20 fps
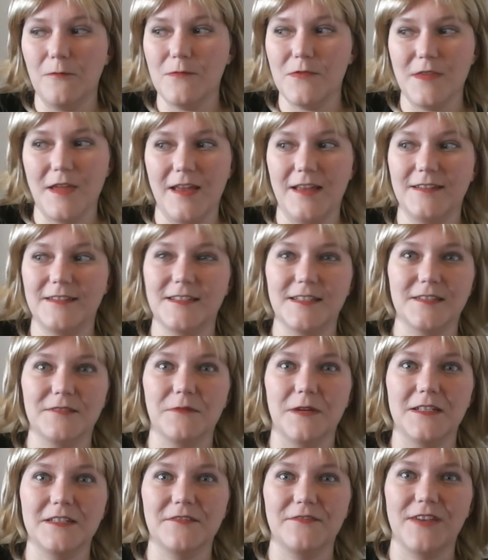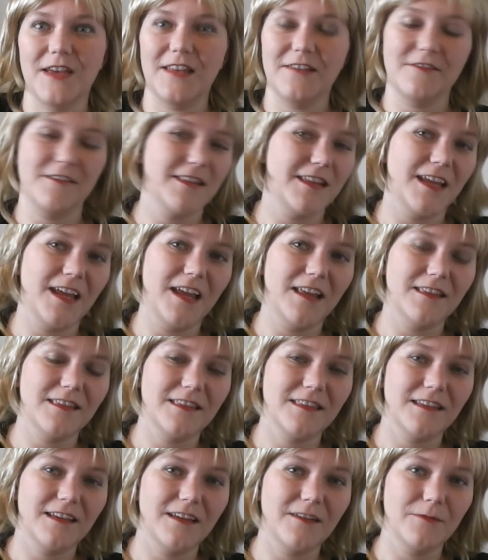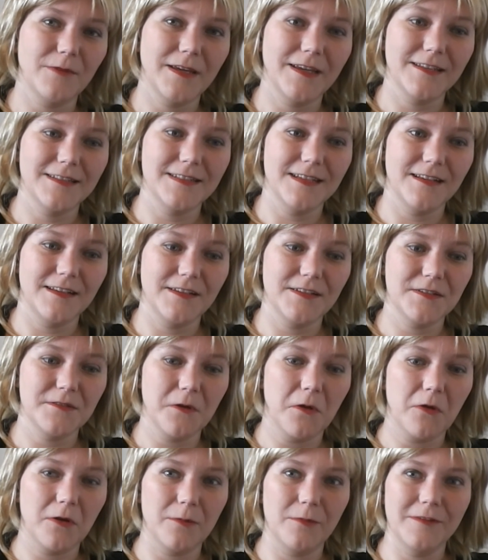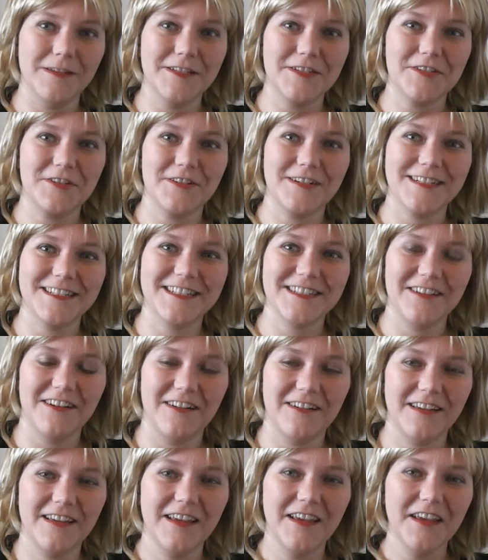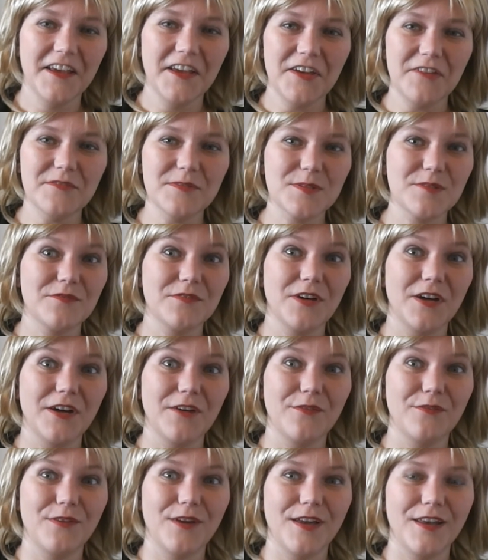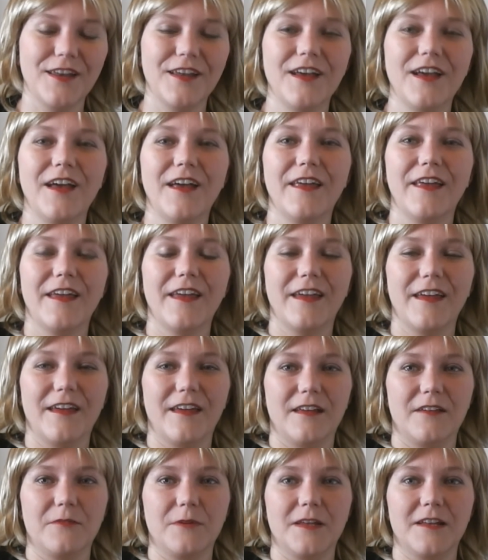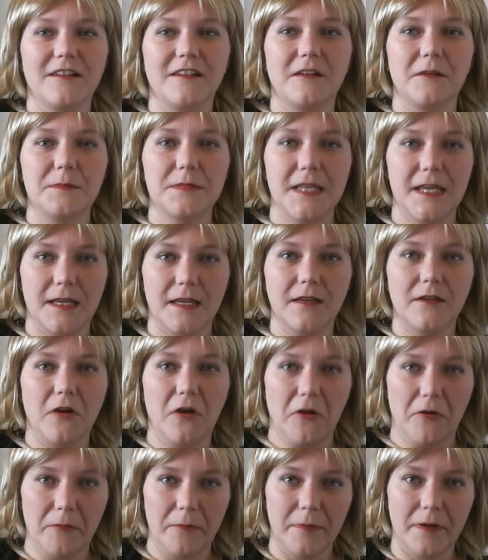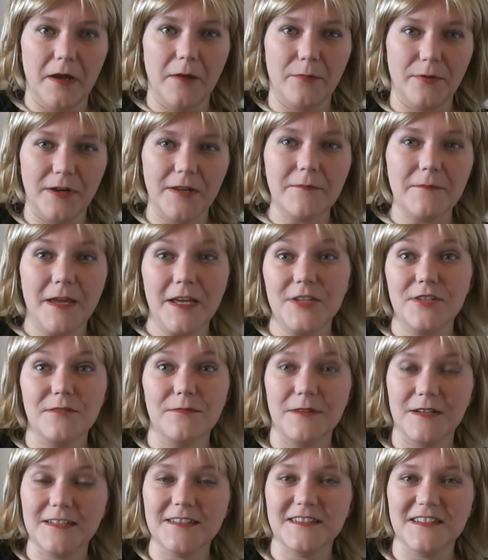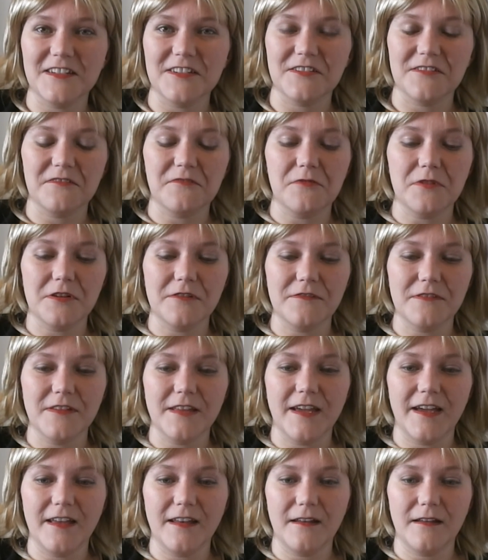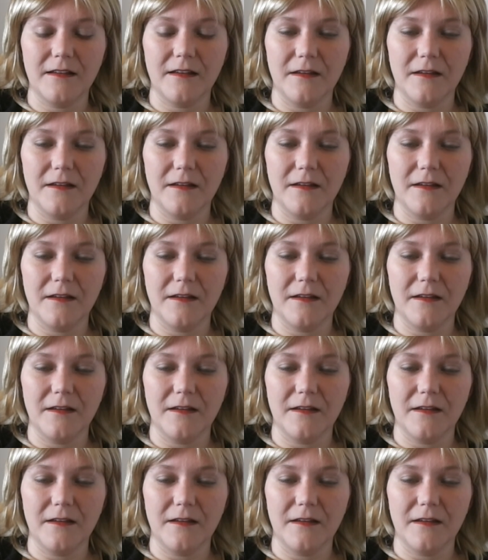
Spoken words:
the Six Wives of Henry VIII, and we had done it to a Horrible Histories song. It was very fun, and we ended up taking home a pretty major presentation award for that.